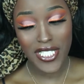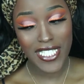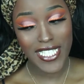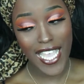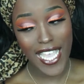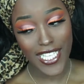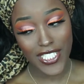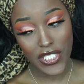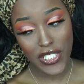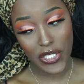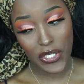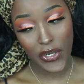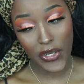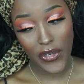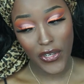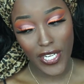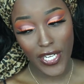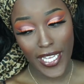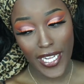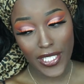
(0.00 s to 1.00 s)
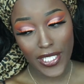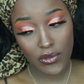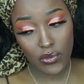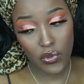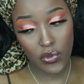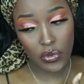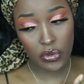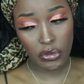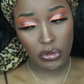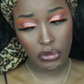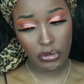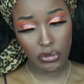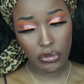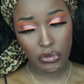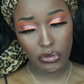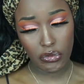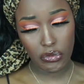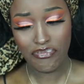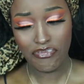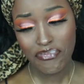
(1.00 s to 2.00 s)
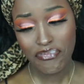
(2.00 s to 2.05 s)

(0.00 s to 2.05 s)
yes, girl, like woo.